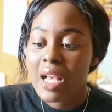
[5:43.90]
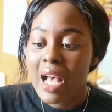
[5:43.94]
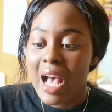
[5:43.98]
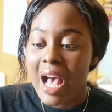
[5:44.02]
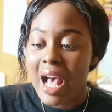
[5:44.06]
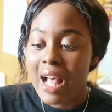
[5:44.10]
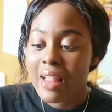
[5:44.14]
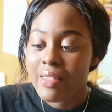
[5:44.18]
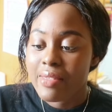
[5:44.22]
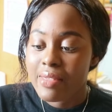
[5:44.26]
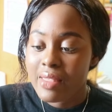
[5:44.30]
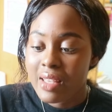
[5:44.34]

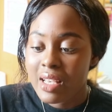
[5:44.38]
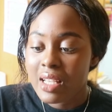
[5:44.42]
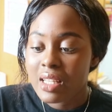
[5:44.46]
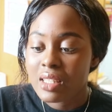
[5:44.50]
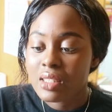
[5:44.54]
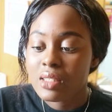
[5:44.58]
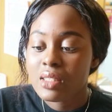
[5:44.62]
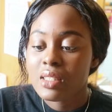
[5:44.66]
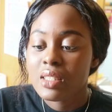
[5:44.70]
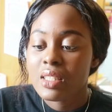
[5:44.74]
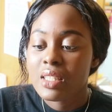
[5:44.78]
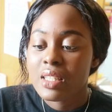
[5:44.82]
And
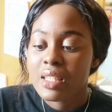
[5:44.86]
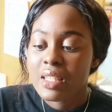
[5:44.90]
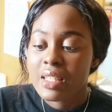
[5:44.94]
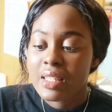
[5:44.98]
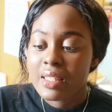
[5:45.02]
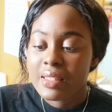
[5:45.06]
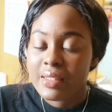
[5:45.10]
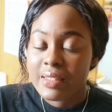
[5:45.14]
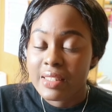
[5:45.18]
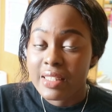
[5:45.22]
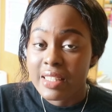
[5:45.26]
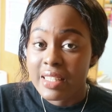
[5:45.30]
then
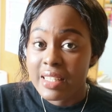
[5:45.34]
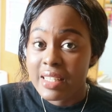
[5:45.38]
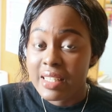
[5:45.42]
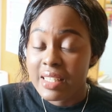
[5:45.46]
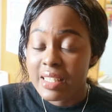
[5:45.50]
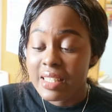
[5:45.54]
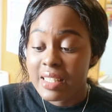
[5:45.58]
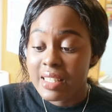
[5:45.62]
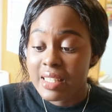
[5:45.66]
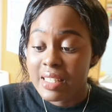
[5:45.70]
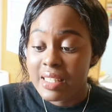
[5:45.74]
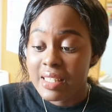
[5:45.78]

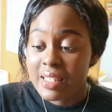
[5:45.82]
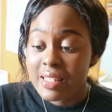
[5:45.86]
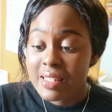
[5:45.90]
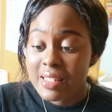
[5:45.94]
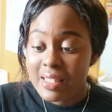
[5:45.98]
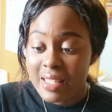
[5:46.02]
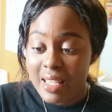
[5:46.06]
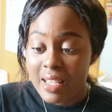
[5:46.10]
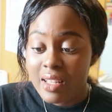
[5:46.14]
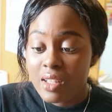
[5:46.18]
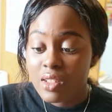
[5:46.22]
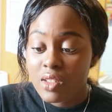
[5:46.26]
the
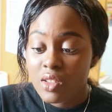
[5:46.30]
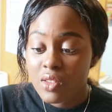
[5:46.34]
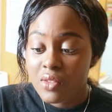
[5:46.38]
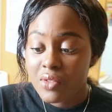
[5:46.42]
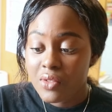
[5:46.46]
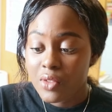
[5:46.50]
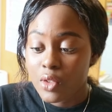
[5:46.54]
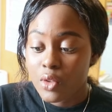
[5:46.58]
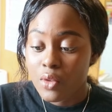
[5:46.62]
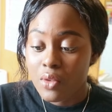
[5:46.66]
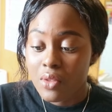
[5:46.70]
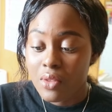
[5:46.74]
second of
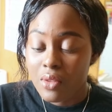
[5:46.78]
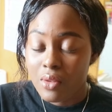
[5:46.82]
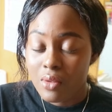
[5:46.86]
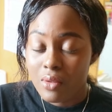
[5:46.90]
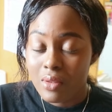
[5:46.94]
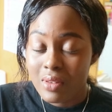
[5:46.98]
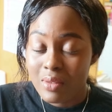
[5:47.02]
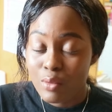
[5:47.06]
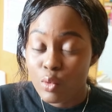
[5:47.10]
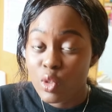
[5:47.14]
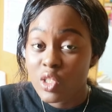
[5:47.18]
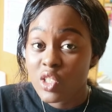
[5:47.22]
all,
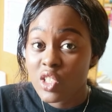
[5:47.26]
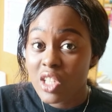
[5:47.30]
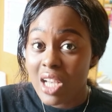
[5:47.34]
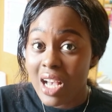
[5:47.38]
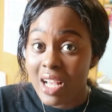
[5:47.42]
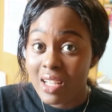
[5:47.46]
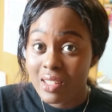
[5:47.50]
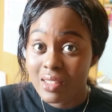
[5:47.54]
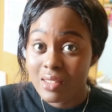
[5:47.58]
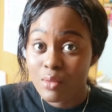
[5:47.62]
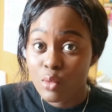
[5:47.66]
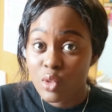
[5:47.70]
which
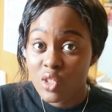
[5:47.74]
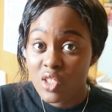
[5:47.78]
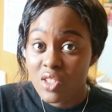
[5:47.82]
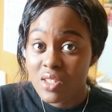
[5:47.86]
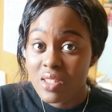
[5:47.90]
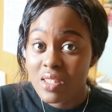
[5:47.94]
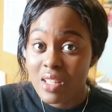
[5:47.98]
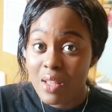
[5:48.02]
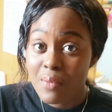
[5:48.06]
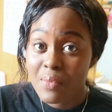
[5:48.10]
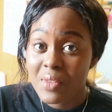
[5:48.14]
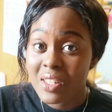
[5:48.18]
is
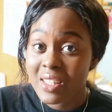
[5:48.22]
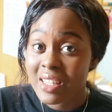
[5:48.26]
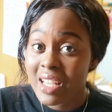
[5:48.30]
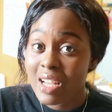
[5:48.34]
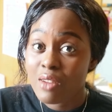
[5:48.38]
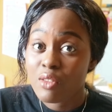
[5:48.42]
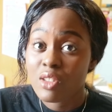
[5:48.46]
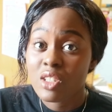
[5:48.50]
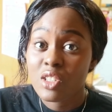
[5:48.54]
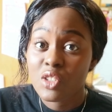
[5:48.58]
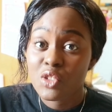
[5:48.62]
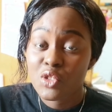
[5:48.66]
something that I
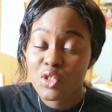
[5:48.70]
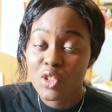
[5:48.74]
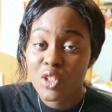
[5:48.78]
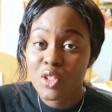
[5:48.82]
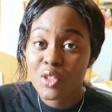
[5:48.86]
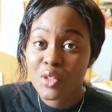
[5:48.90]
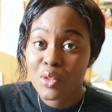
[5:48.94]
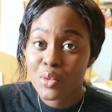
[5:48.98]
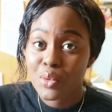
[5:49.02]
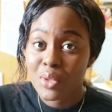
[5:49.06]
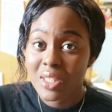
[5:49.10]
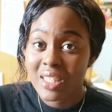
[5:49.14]
really
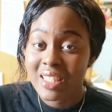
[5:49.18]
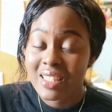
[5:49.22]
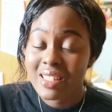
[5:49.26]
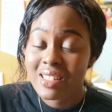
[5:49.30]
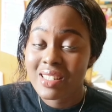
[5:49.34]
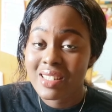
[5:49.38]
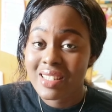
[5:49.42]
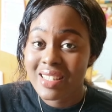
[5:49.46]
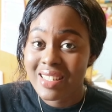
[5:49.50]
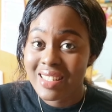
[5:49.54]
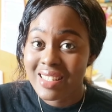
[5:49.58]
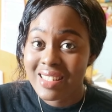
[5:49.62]
struggle with,
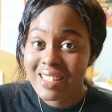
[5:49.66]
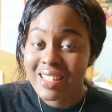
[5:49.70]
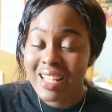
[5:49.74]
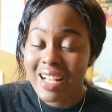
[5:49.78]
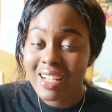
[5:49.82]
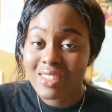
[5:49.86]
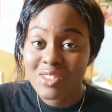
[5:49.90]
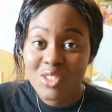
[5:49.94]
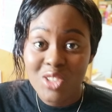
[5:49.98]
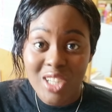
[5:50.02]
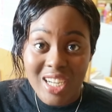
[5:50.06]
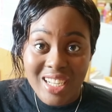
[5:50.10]
is
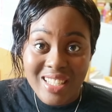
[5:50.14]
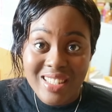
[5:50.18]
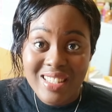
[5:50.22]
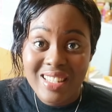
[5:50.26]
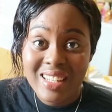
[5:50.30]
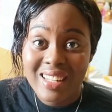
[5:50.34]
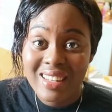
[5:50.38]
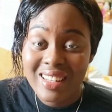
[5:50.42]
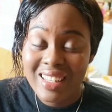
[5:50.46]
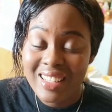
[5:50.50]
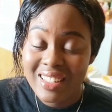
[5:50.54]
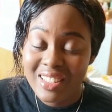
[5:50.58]
trying
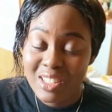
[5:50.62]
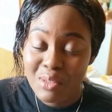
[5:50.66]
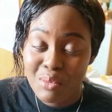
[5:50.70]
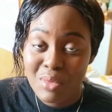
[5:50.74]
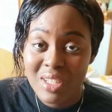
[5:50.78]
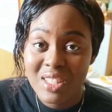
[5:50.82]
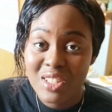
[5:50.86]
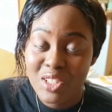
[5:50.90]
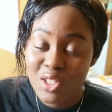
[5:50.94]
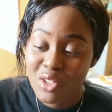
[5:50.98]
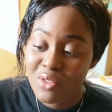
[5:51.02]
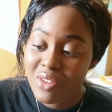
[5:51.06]
to learn the
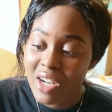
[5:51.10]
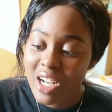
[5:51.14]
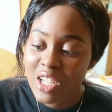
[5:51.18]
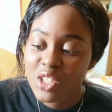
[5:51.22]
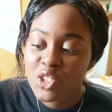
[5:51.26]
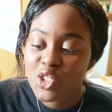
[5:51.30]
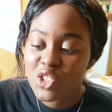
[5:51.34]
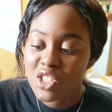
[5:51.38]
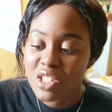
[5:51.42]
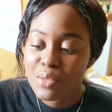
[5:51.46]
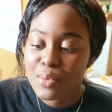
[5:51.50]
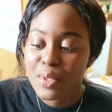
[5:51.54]
method of
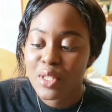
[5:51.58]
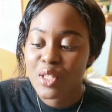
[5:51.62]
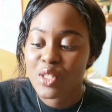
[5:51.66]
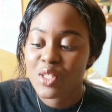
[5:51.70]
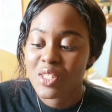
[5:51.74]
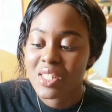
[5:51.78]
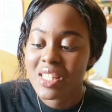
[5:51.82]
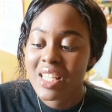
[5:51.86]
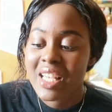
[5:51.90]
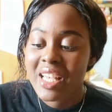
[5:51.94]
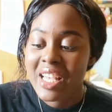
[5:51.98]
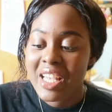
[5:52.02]
actions,
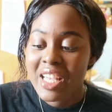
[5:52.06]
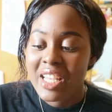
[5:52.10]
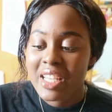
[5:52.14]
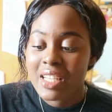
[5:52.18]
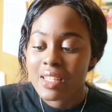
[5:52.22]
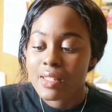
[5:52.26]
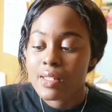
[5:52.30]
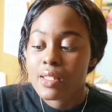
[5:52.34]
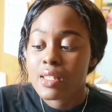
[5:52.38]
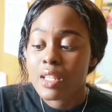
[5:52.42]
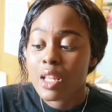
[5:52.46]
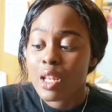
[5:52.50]
because
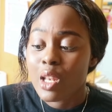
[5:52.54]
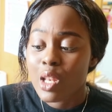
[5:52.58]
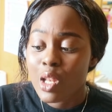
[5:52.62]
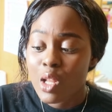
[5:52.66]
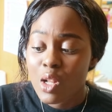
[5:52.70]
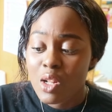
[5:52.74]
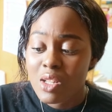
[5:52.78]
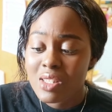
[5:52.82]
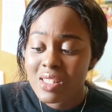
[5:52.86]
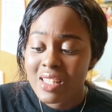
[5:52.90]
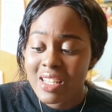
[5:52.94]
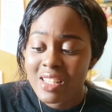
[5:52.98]
it's a
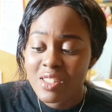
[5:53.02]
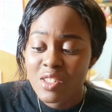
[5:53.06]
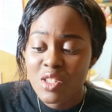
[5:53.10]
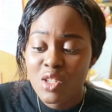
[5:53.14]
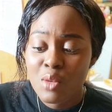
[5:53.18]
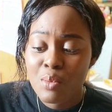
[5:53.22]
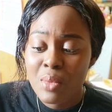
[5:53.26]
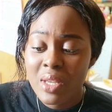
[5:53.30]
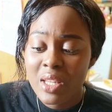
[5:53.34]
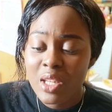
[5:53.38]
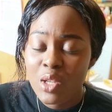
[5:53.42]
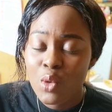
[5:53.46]
lot. There's so
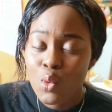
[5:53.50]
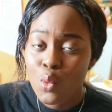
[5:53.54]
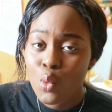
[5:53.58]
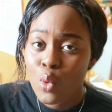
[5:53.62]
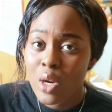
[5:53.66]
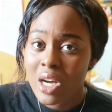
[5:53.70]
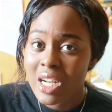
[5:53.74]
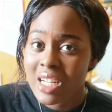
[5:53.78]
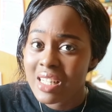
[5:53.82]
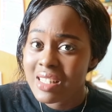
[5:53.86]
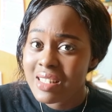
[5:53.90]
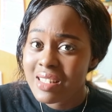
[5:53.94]
many
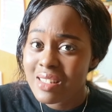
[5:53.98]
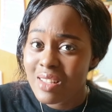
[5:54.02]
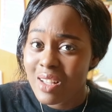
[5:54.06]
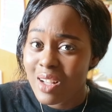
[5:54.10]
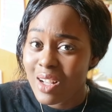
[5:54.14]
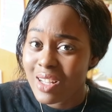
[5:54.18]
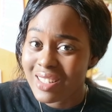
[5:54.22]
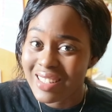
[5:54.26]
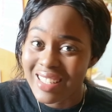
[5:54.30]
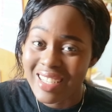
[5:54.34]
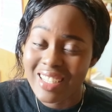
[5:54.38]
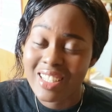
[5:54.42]
words
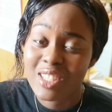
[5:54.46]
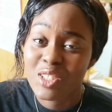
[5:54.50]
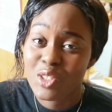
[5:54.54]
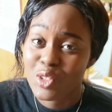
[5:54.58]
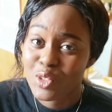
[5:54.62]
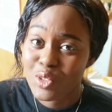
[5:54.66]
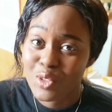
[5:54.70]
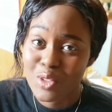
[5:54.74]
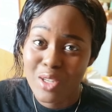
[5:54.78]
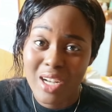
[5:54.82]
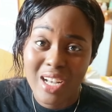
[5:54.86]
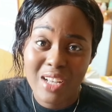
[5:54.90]
that
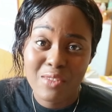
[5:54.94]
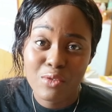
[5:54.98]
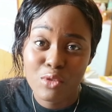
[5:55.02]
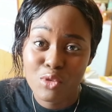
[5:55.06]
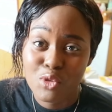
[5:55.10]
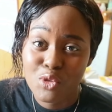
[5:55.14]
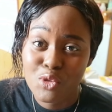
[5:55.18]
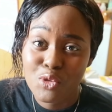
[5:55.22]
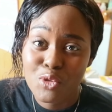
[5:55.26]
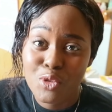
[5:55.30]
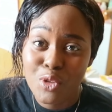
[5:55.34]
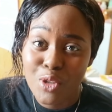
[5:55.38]
you kind of
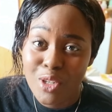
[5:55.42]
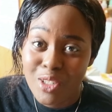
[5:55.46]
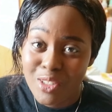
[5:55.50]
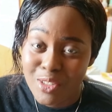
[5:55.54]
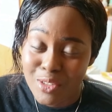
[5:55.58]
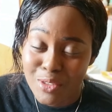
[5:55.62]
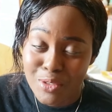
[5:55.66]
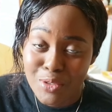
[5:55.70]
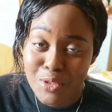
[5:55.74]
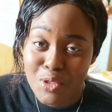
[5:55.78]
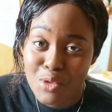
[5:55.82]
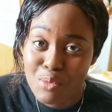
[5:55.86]

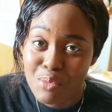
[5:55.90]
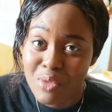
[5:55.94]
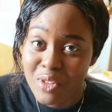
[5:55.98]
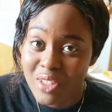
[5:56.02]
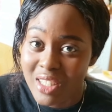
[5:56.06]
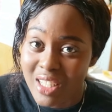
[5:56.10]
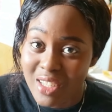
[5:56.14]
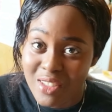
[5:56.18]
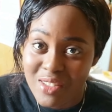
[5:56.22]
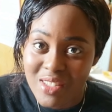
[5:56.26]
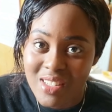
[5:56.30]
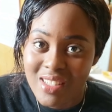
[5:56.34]
struggle to
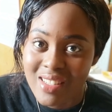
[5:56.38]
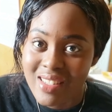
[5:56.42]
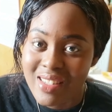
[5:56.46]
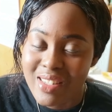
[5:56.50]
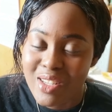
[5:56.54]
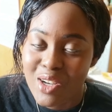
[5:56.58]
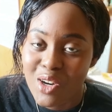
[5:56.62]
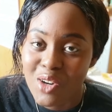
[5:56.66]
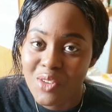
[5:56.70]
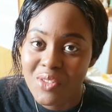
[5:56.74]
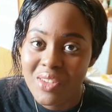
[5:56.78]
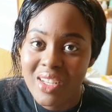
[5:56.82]
pronounce
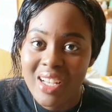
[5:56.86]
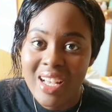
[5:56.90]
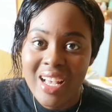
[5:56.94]
yourself,